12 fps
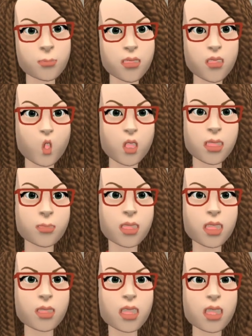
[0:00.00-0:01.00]
before it
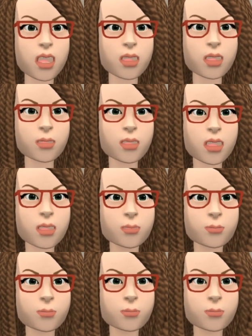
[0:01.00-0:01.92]
pays its taxes.